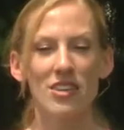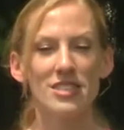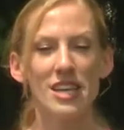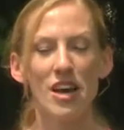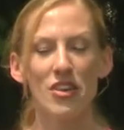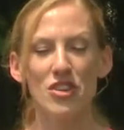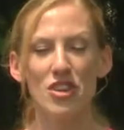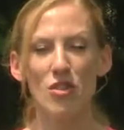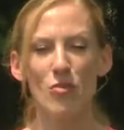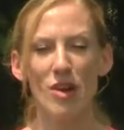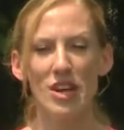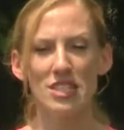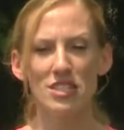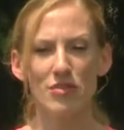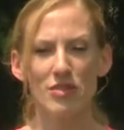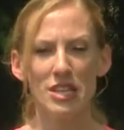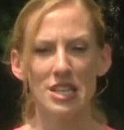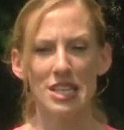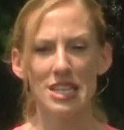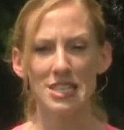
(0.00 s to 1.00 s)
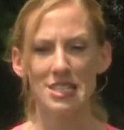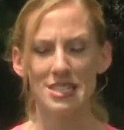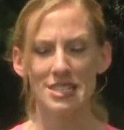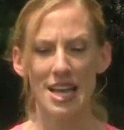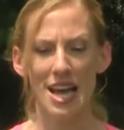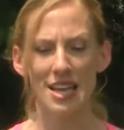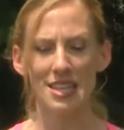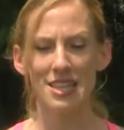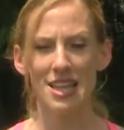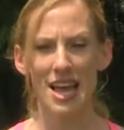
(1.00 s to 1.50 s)
tell you when to release
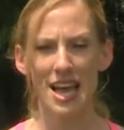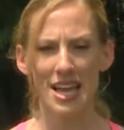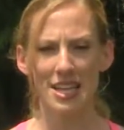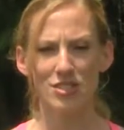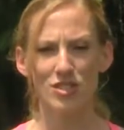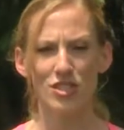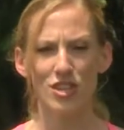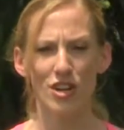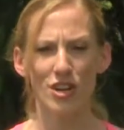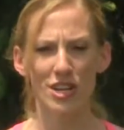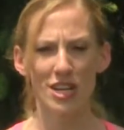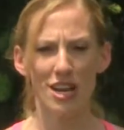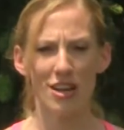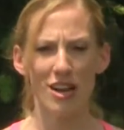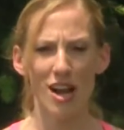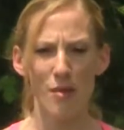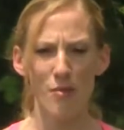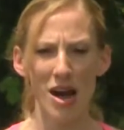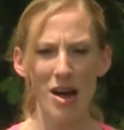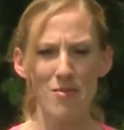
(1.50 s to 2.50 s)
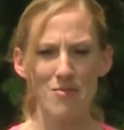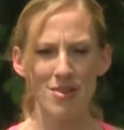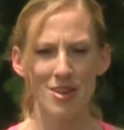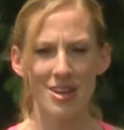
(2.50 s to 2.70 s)
that leg. So you're gonna come up